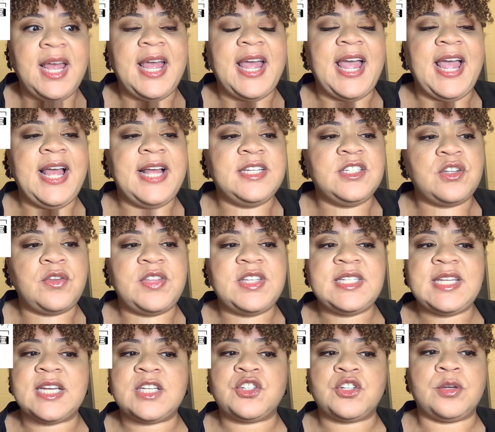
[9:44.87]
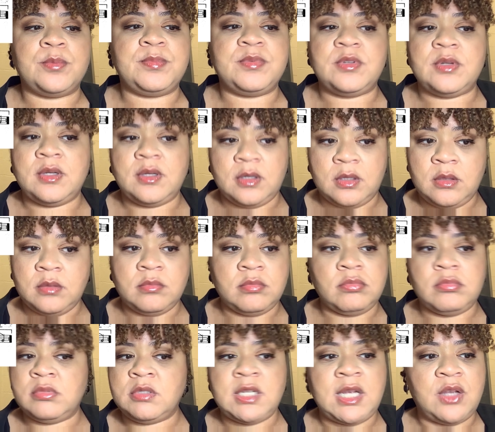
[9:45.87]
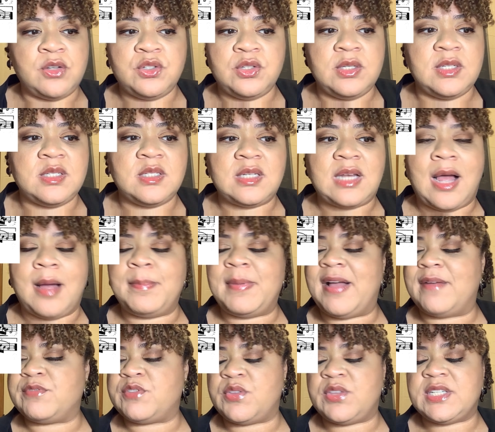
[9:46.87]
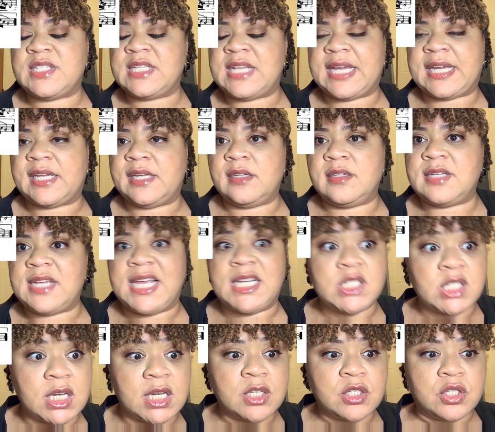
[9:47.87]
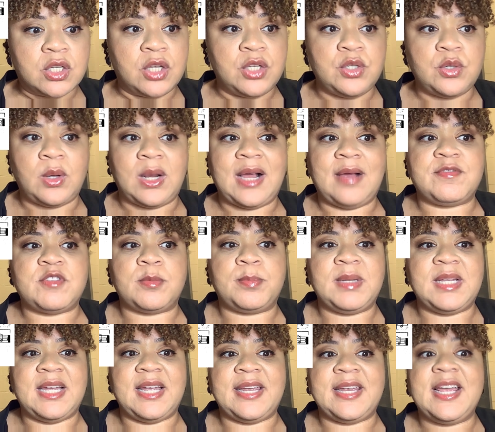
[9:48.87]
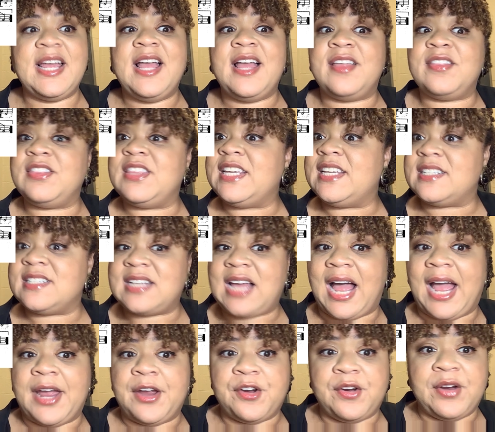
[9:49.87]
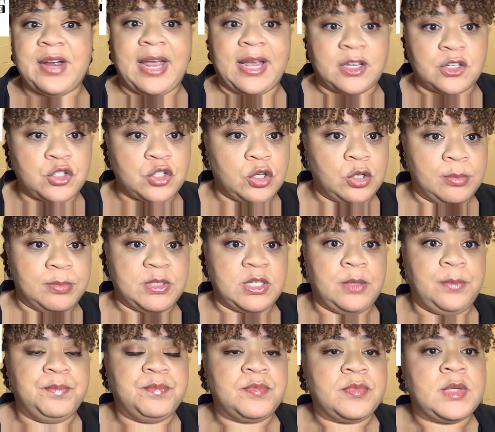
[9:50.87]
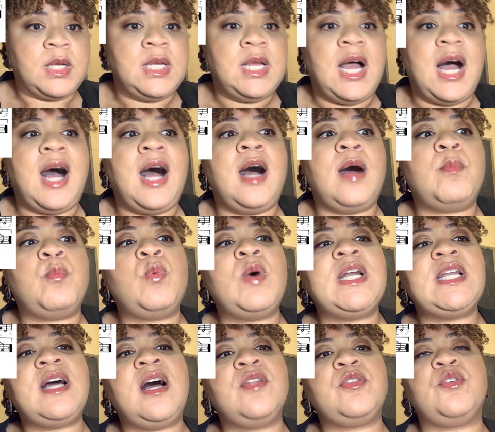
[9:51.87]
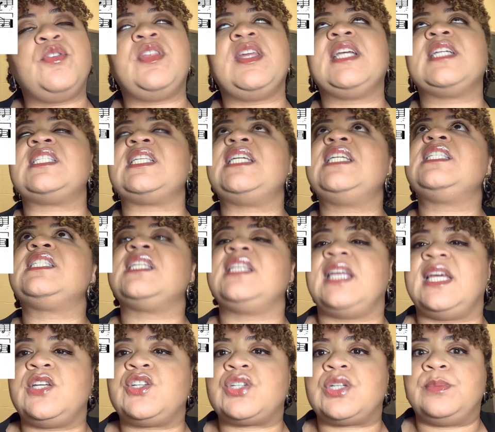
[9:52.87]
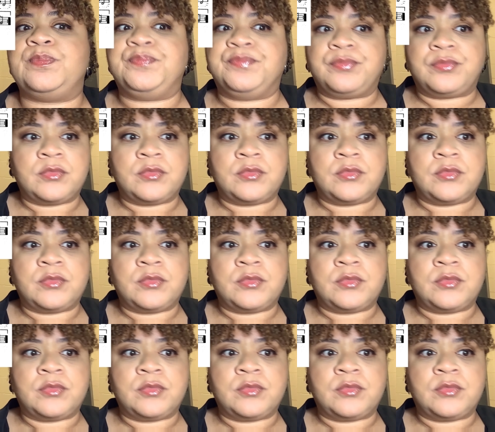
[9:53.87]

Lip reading: And so this excerpt tells you to stop after the second ending, so you don't have to play the entire excerpt. One other thing is intonation.